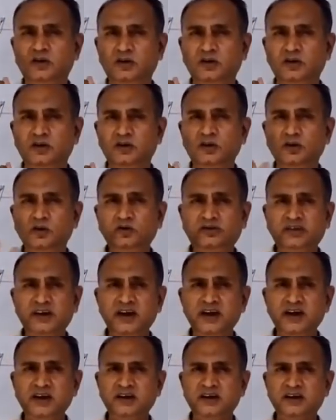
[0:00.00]

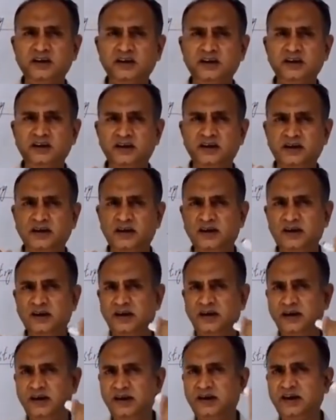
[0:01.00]
Losing,
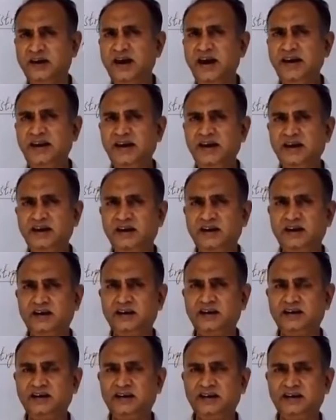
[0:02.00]

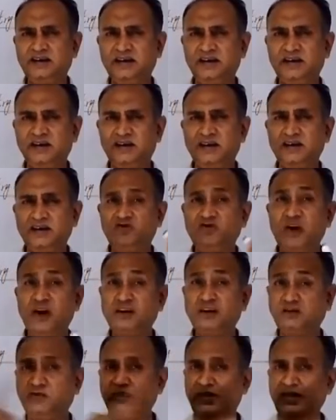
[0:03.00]
gaining,
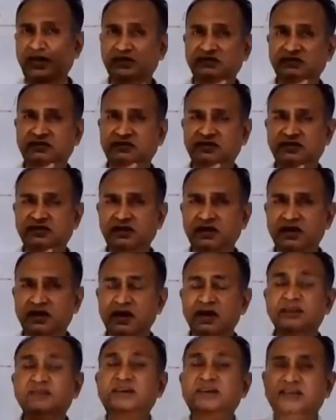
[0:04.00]
transference.
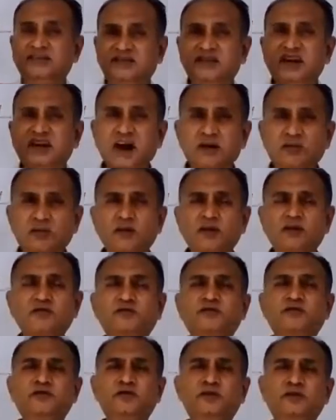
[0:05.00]
This type of
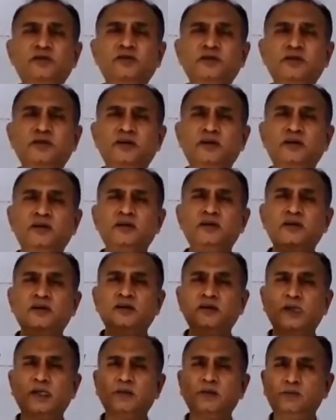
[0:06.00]

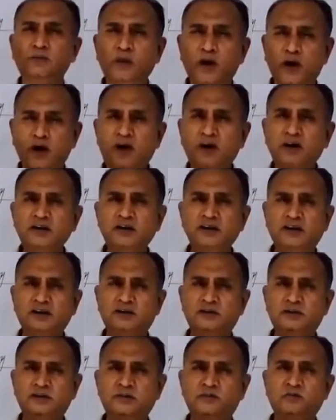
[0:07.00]
bond,
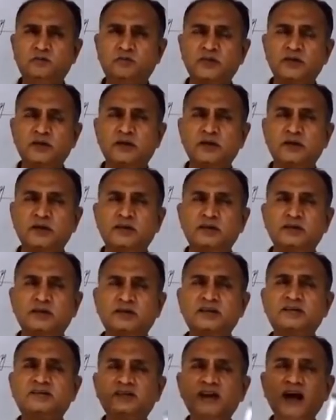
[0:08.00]

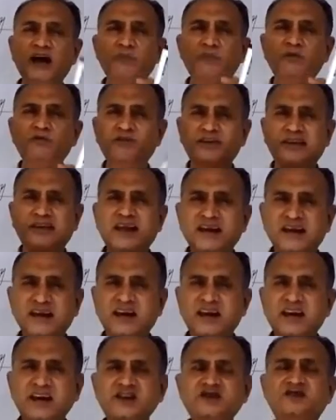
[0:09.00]
this type of
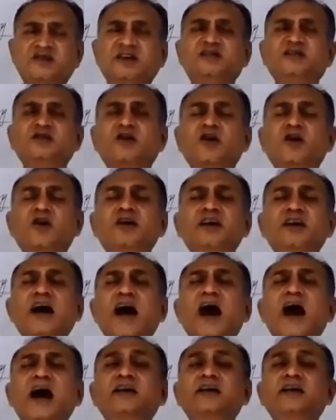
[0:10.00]
linkage is called
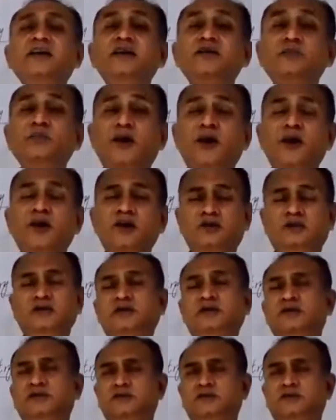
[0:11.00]
ionic bond.